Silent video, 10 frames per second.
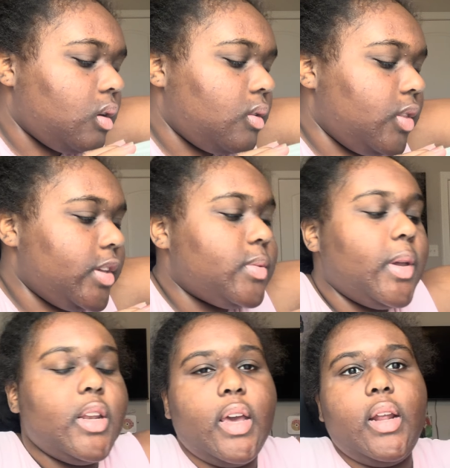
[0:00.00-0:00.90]
This
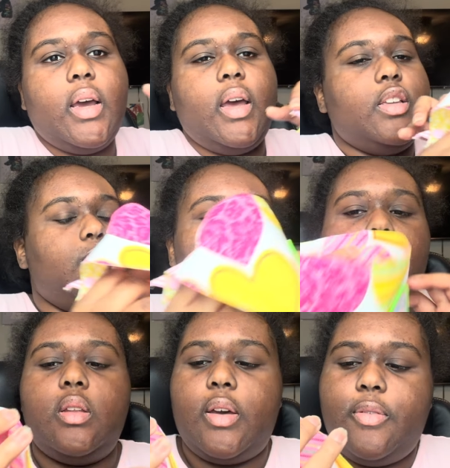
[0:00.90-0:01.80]
bandana
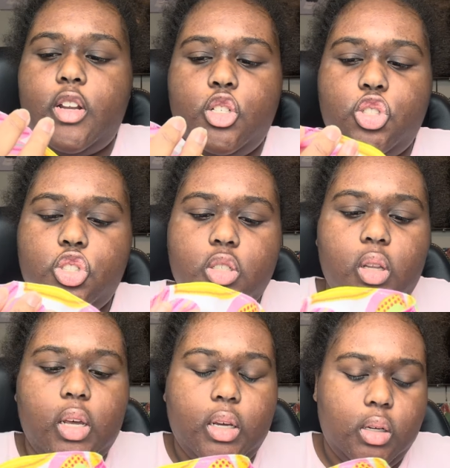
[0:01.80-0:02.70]
I finished
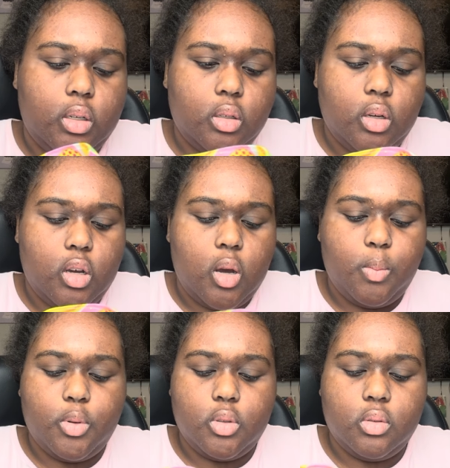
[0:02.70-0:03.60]
like a
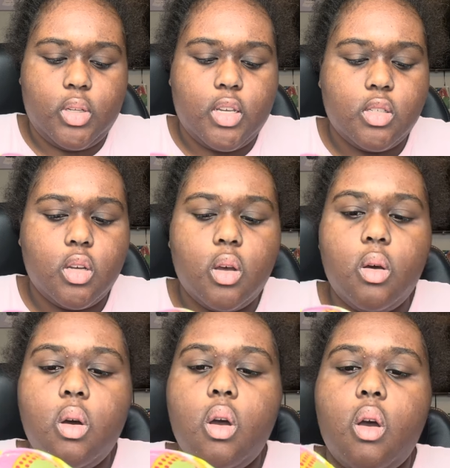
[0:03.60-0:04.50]
couple days
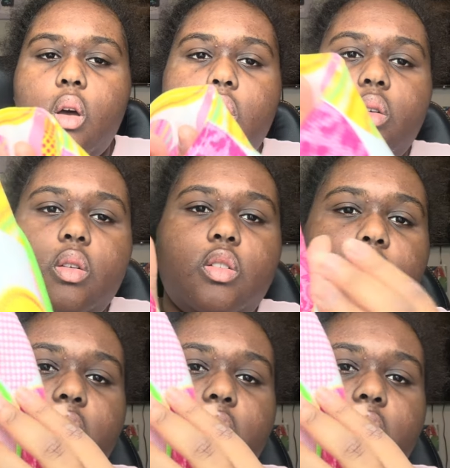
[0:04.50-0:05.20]
ago. It only